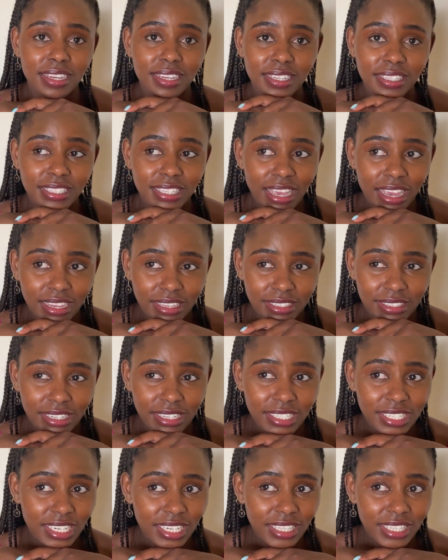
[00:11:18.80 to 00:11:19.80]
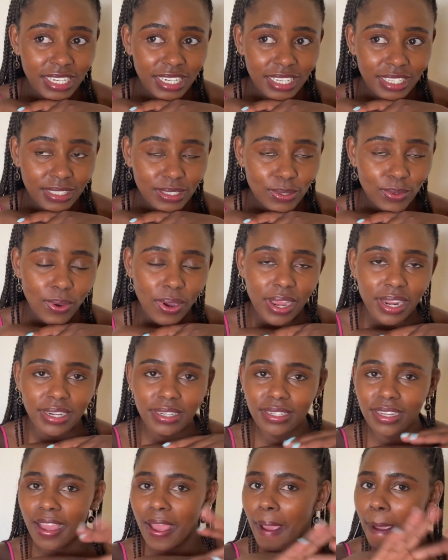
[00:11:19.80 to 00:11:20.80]
So yeah, until the next
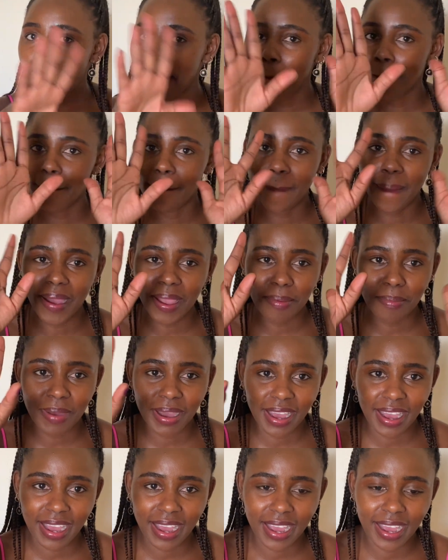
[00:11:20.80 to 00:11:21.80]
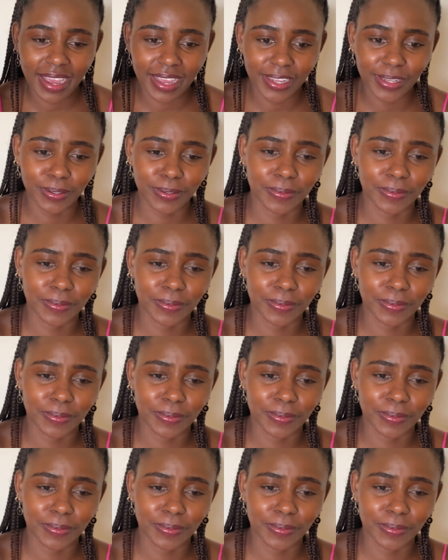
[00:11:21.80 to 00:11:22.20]
one, bye bye.